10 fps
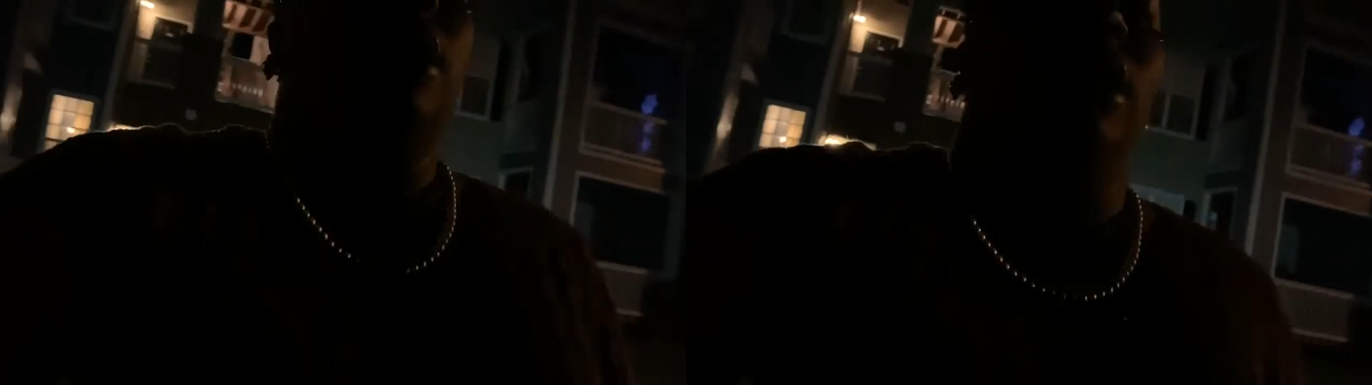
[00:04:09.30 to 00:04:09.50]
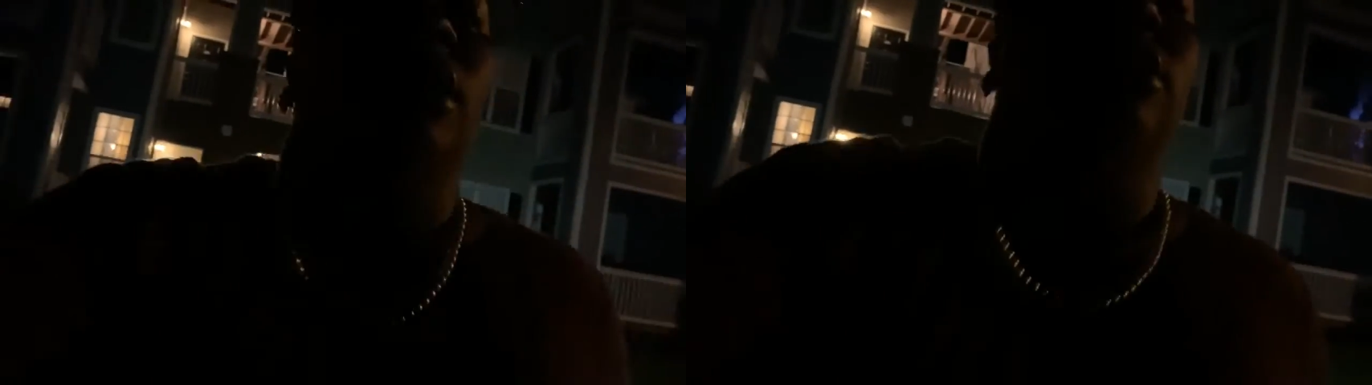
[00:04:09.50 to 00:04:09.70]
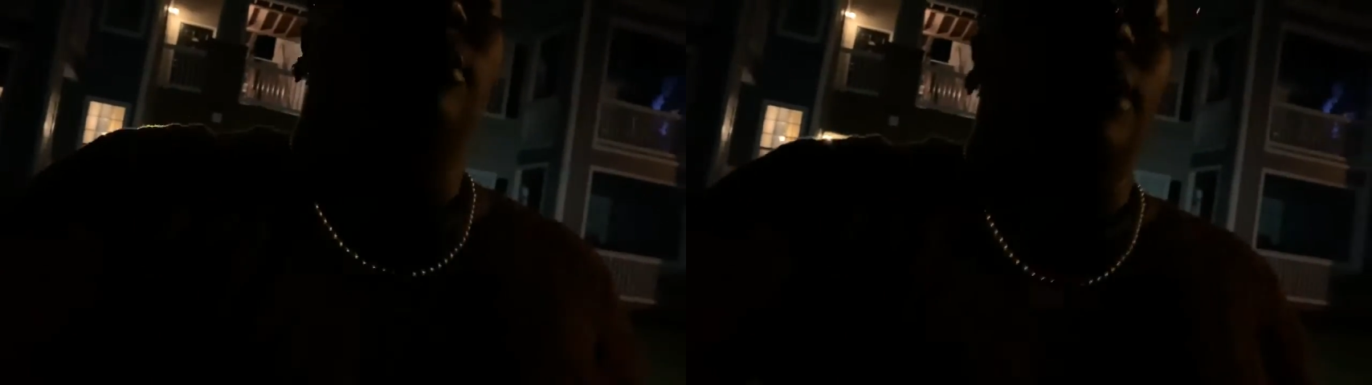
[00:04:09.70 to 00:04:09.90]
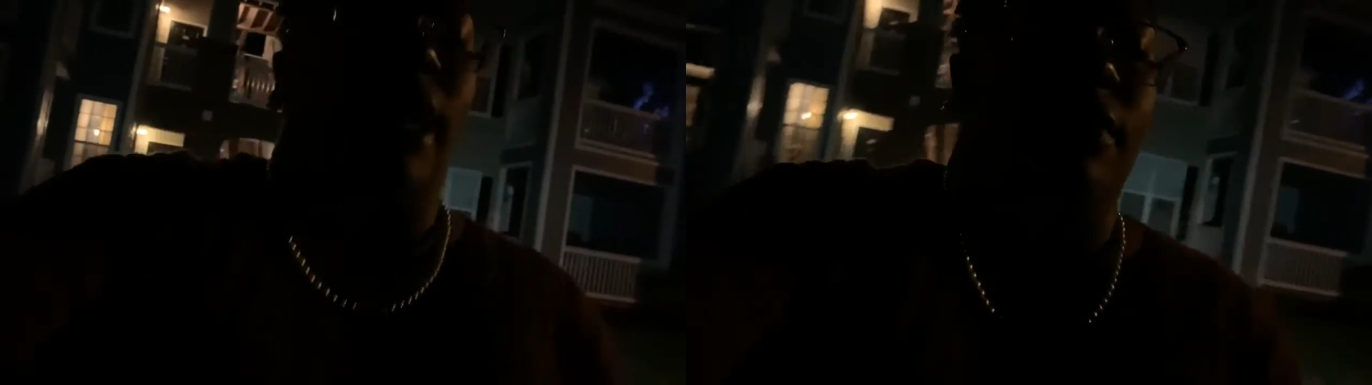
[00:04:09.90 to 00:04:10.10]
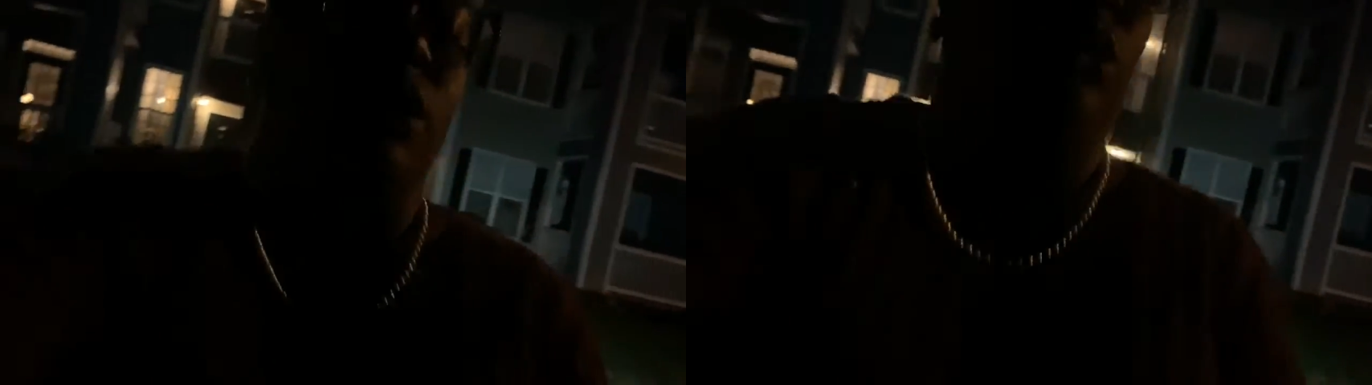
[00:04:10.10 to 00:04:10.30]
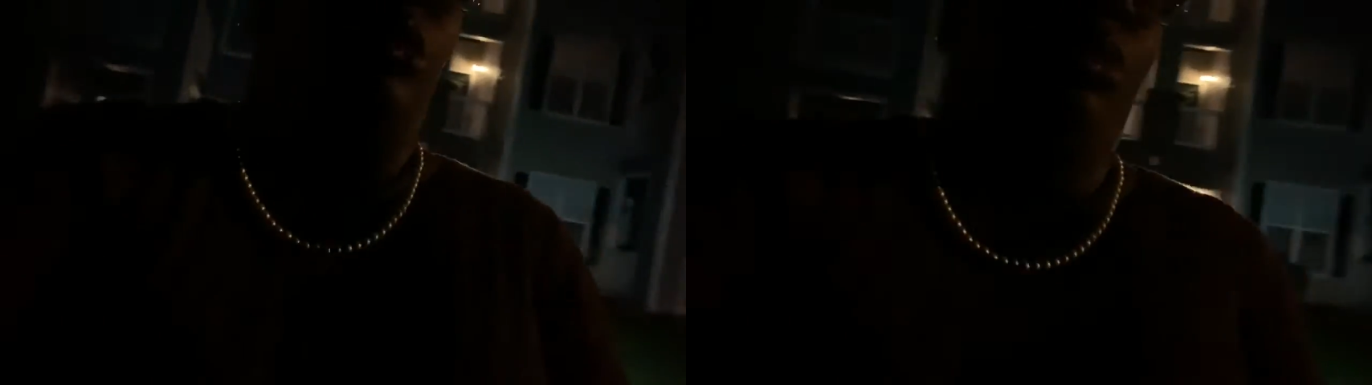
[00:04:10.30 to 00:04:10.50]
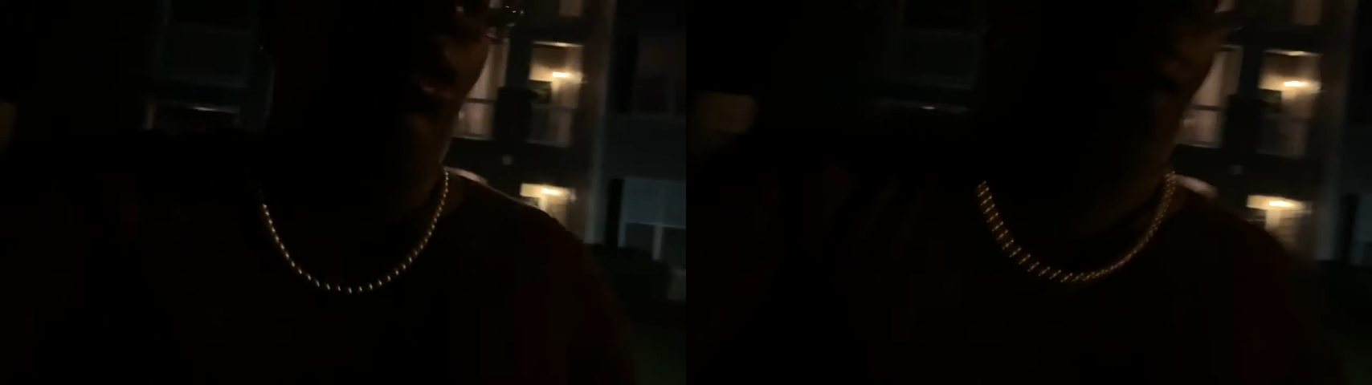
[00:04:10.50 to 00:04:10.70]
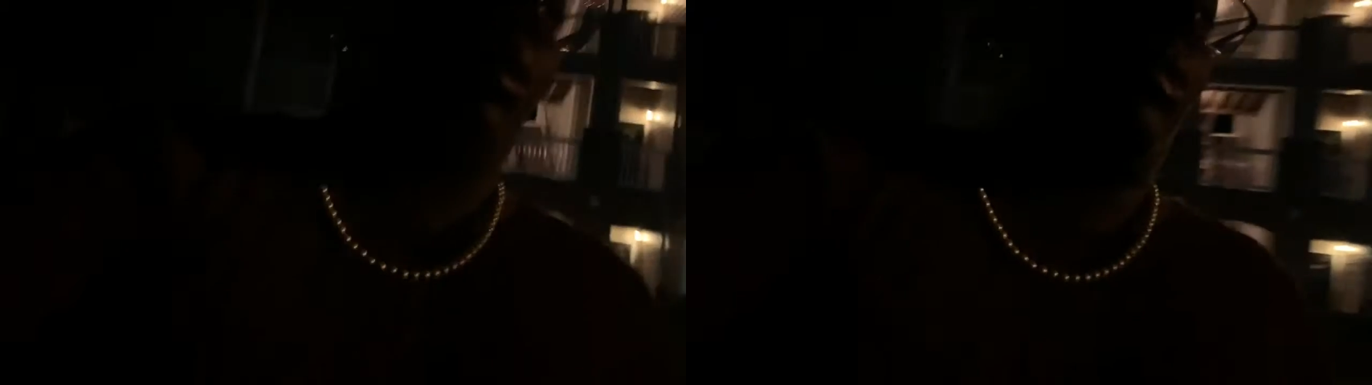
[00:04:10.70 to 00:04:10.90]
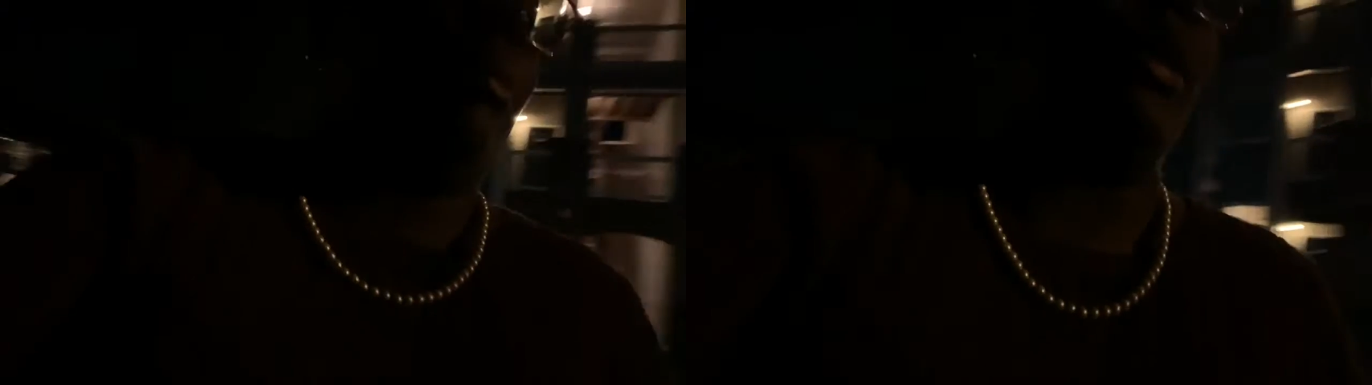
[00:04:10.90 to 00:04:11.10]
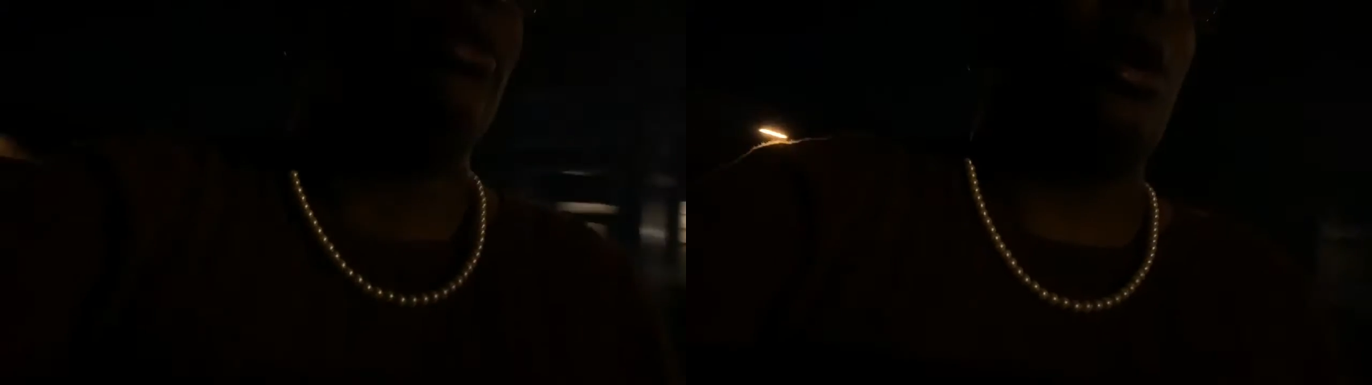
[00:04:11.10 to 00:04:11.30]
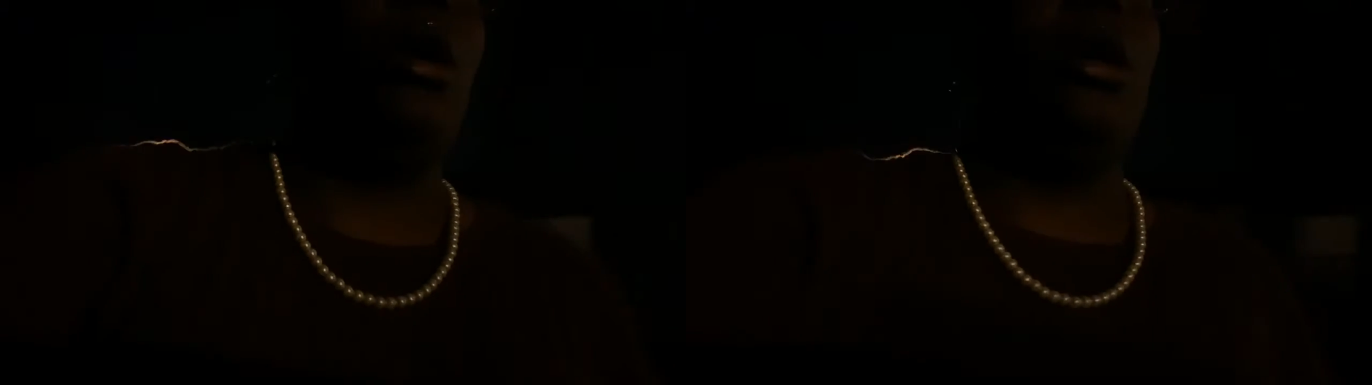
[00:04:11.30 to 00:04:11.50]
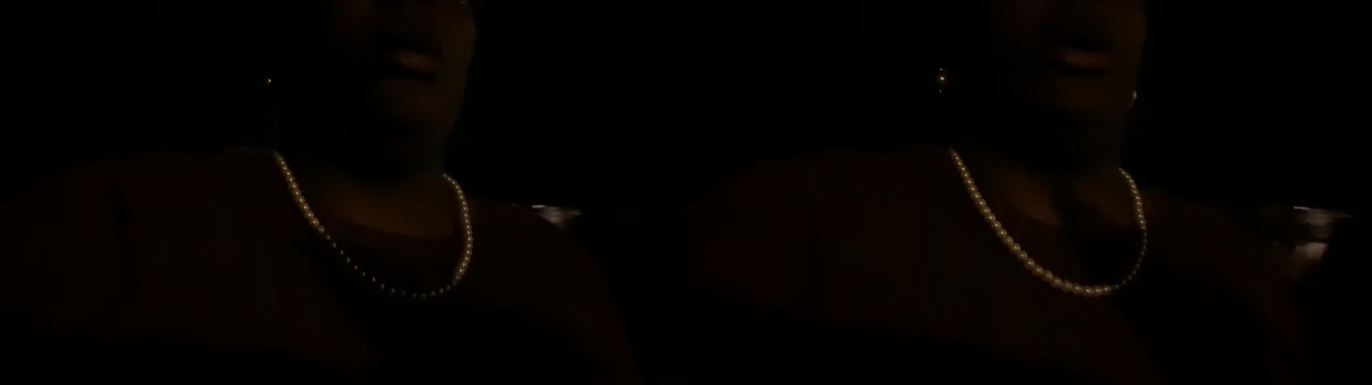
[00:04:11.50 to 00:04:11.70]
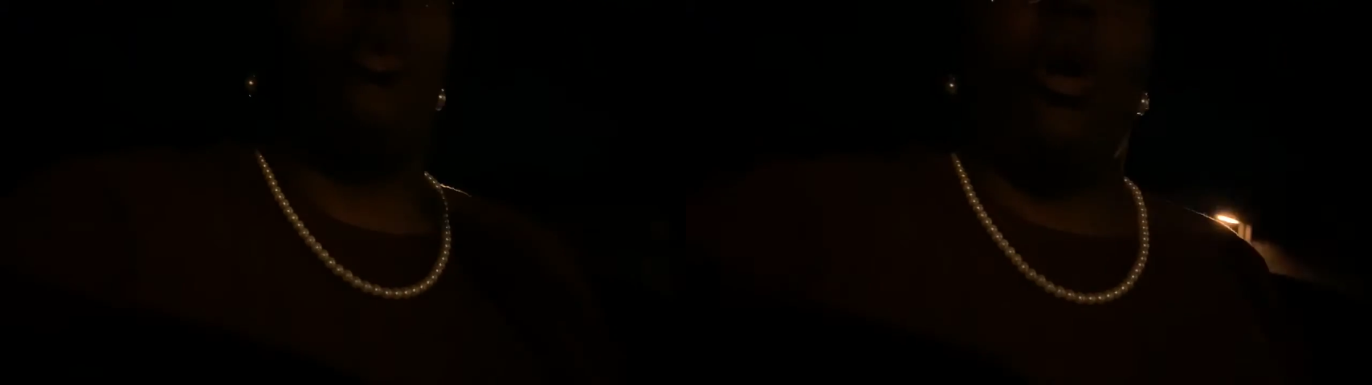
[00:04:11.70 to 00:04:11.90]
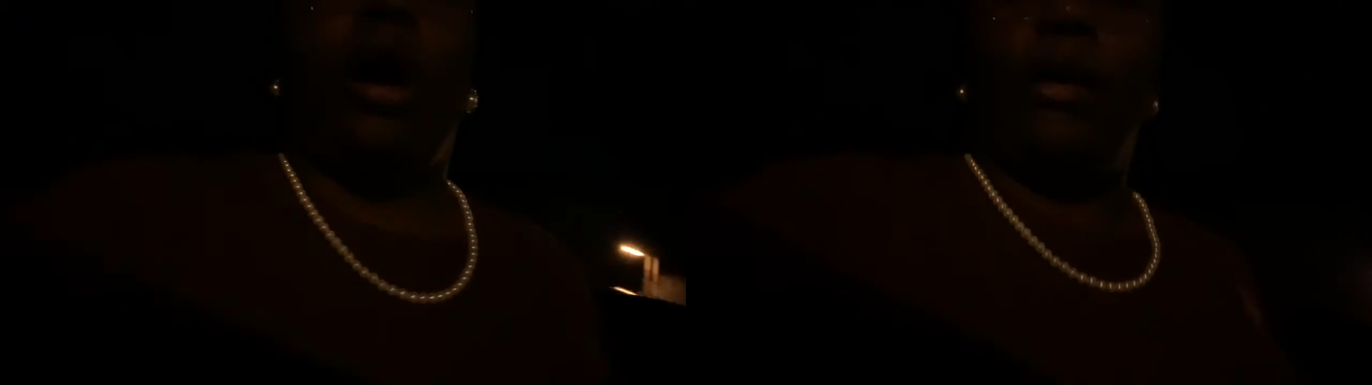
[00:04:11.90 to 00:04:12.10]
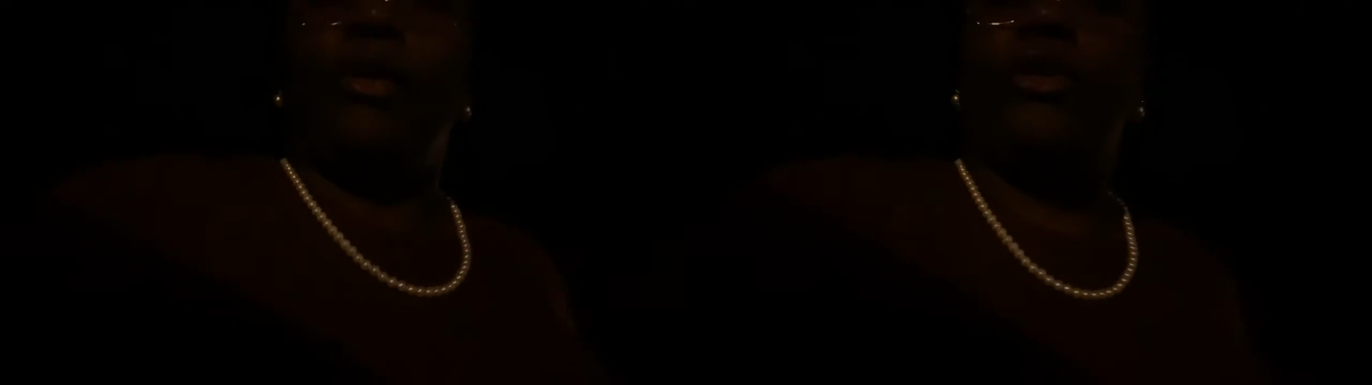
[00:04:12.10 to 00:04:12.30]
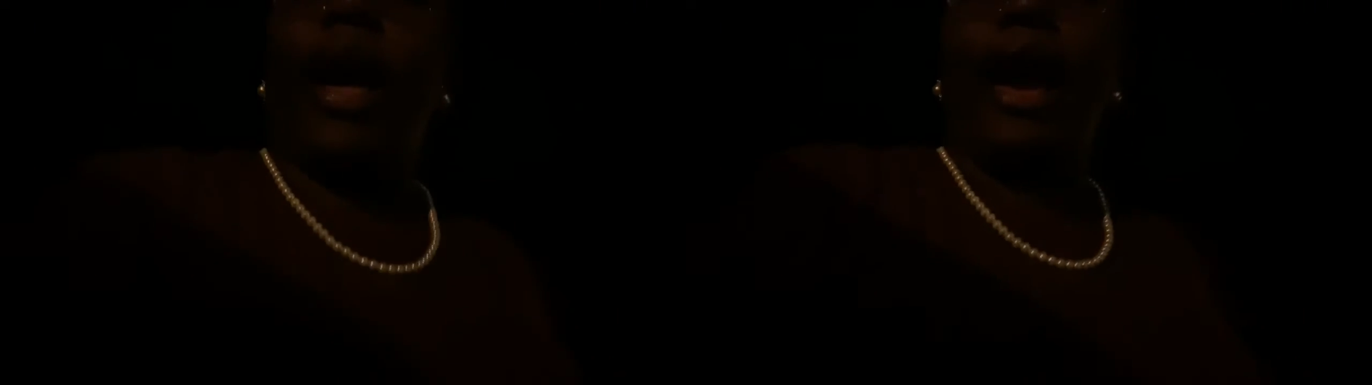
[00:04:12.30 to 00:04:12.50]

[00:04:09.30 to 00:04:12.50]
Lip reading: No face is visible, so there are no lips to read.